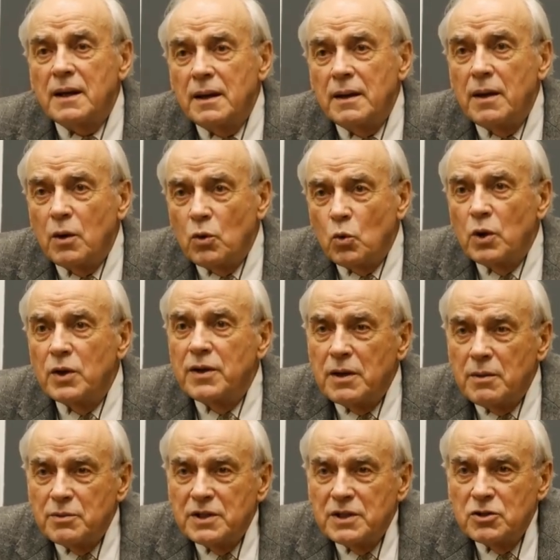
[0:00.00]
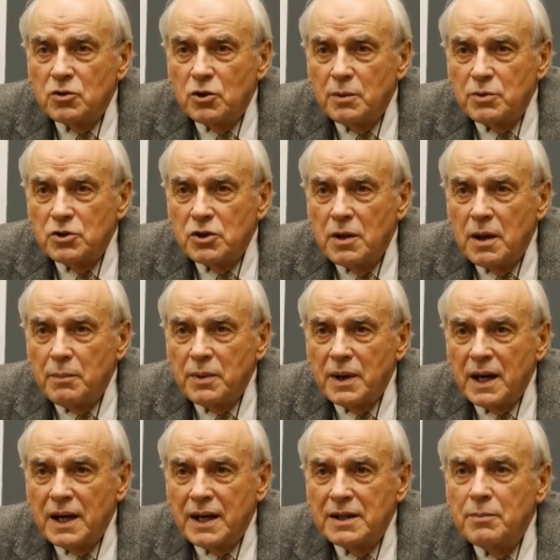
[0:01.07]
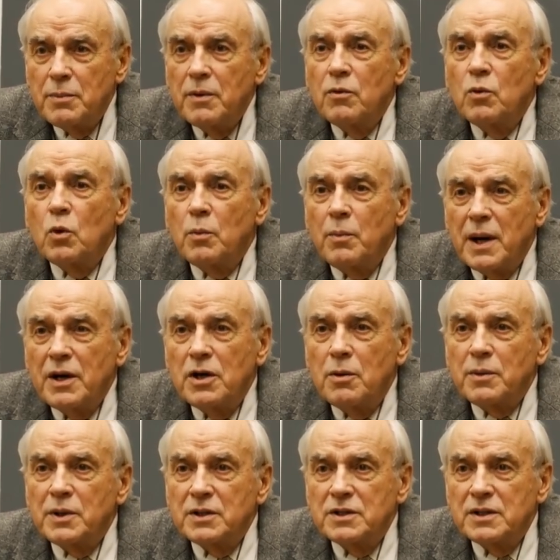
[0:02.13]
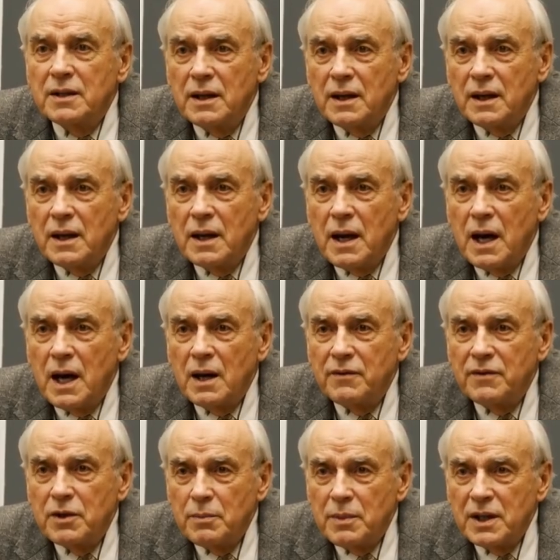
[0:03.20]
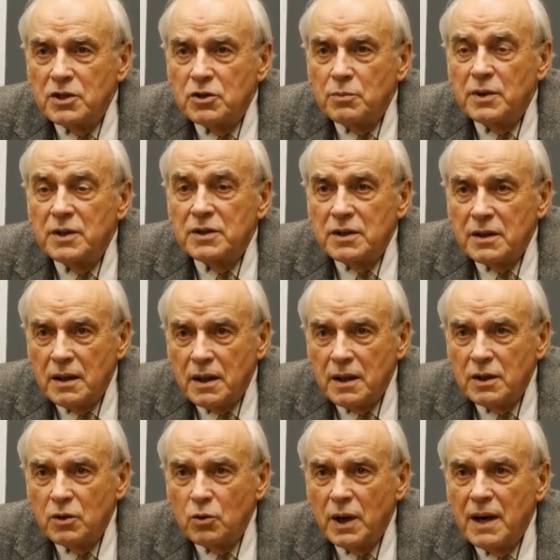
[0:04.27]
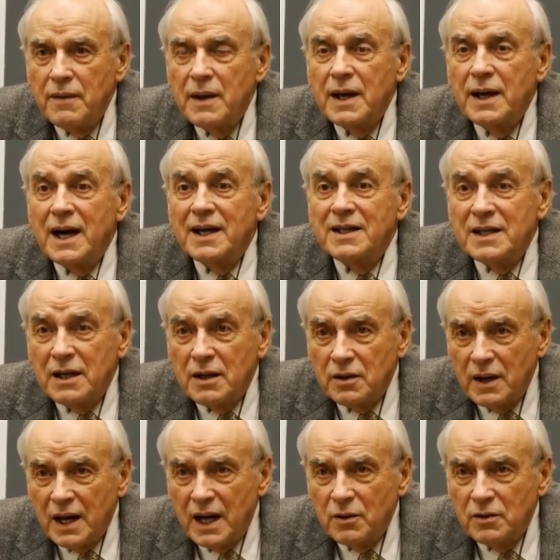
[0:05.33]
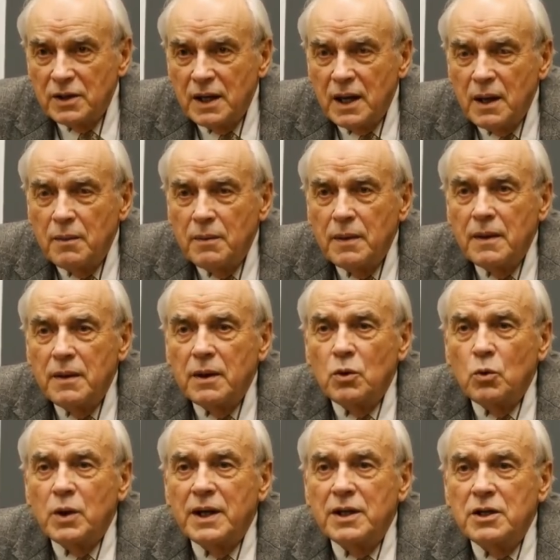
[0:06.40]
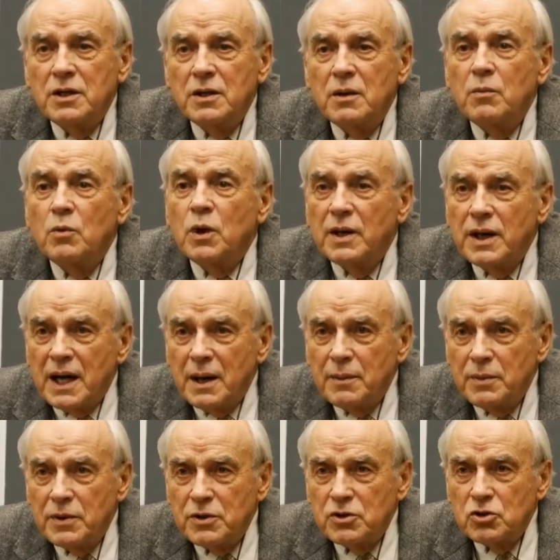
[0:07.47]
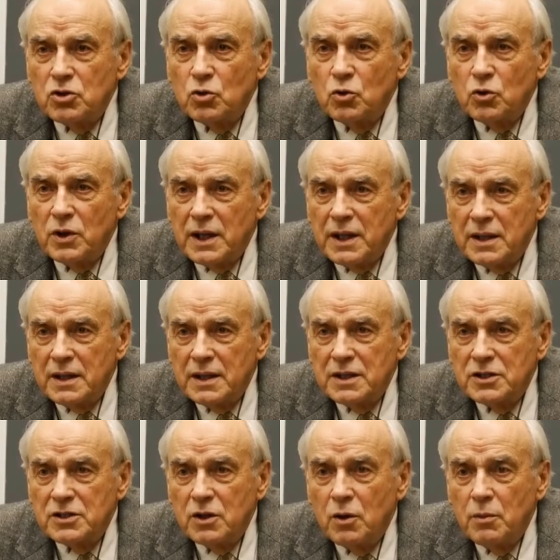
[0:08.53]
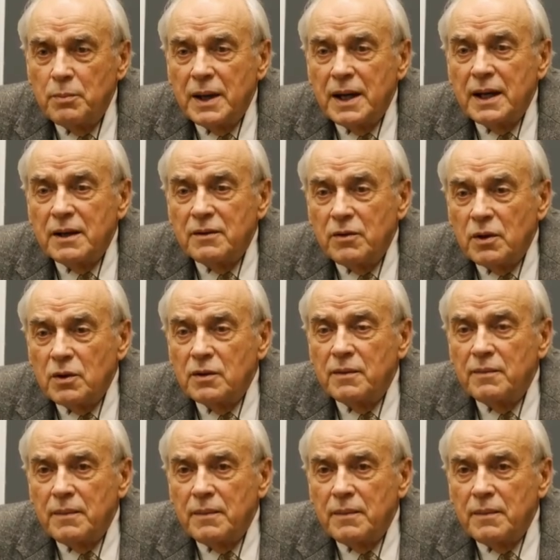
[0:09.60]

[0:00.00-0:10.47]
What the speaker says: The quantum description applies before measurement. After measurement, you have a classical outcome. The question of what happens during is not meaningful.